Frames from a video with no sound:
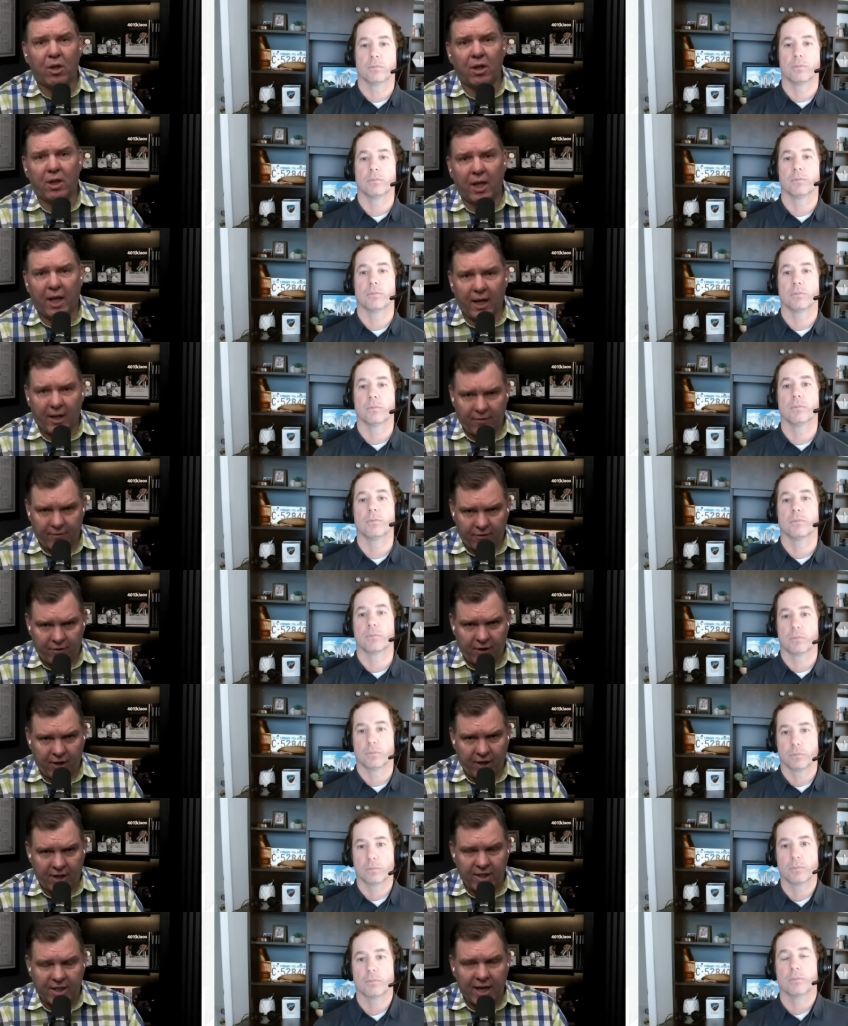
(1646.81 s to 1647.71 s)
Speaker 1: a lot for an
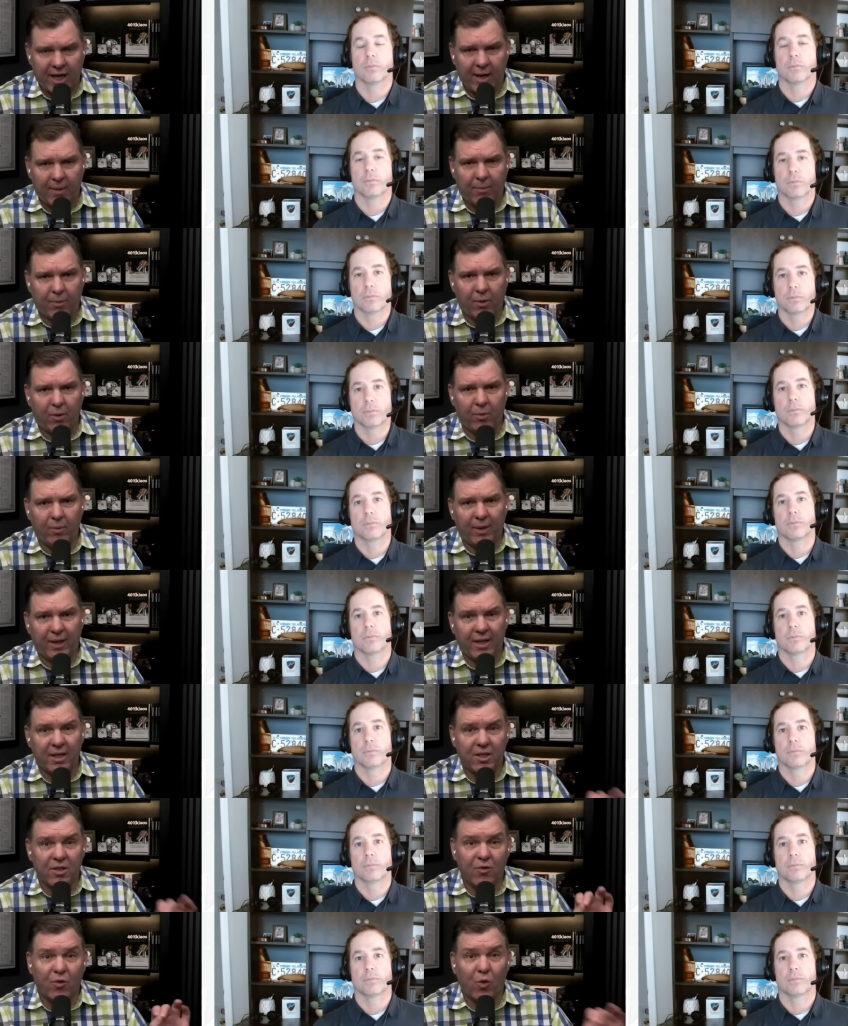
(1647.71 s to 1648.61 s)
example
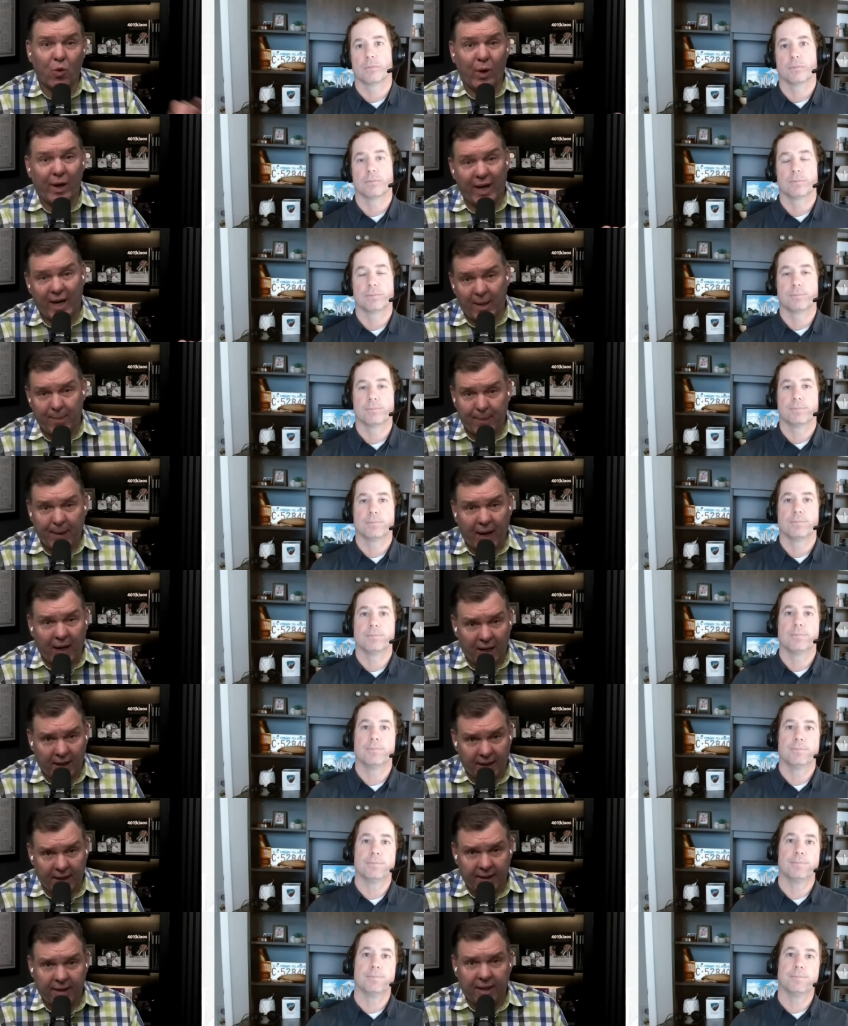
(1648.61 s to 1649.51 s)
because of when I bought
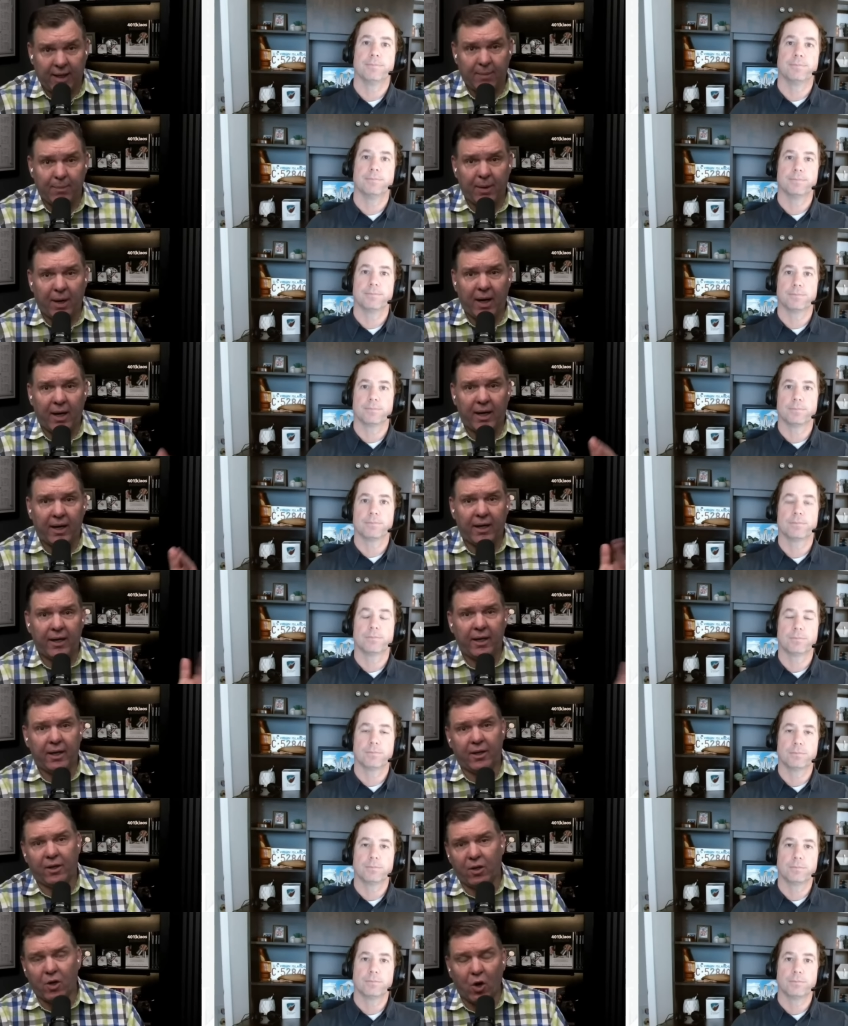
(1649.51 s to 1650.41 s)
it. I bought it
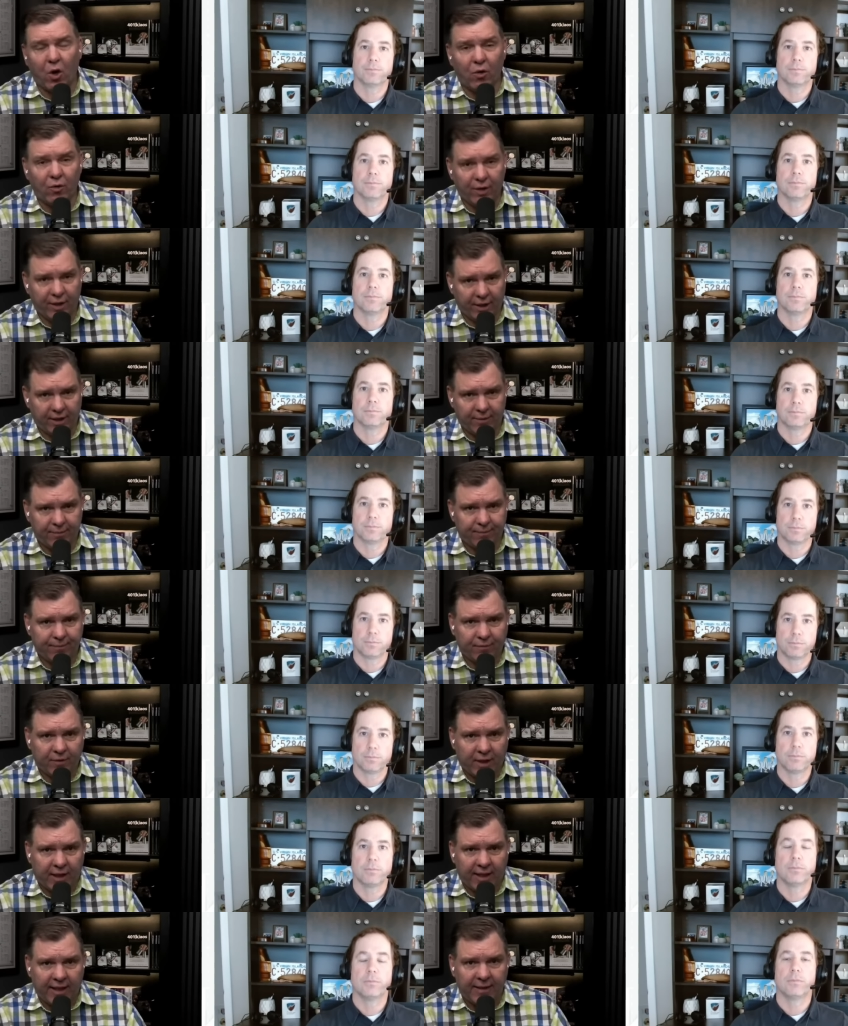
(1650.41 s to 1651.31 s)
in COVID,
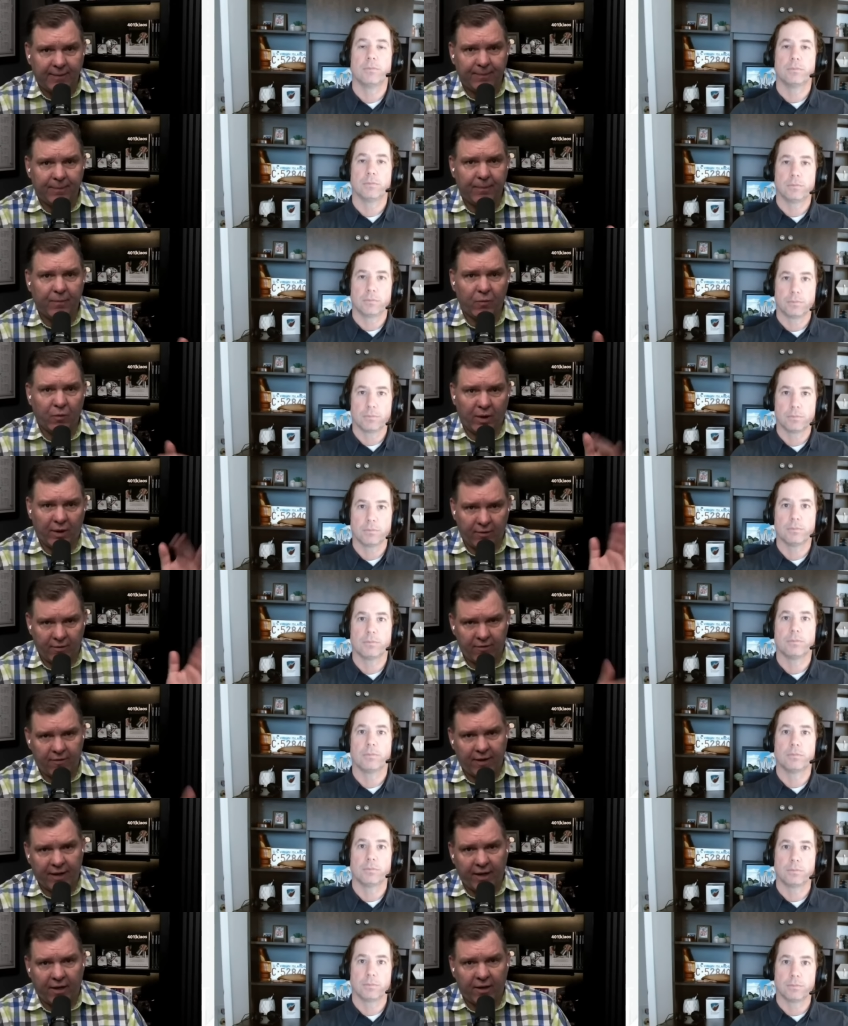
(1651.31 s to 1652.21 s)
right? When it
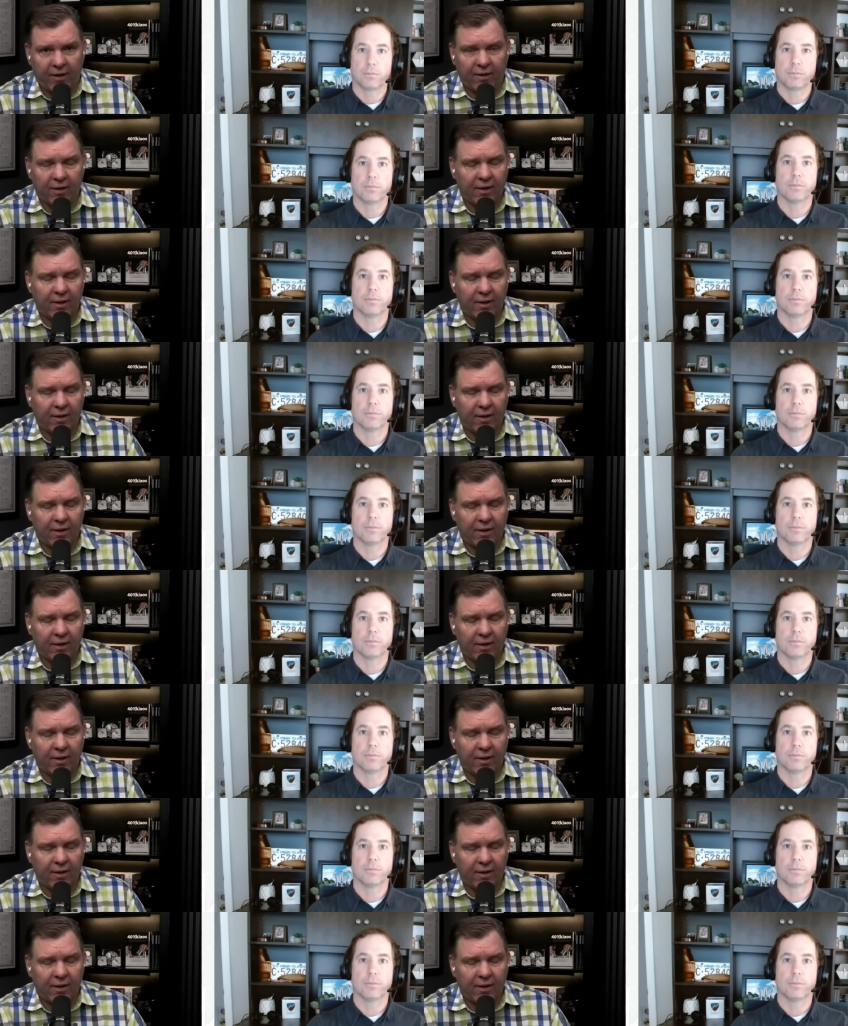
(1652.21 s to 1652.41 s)
fell.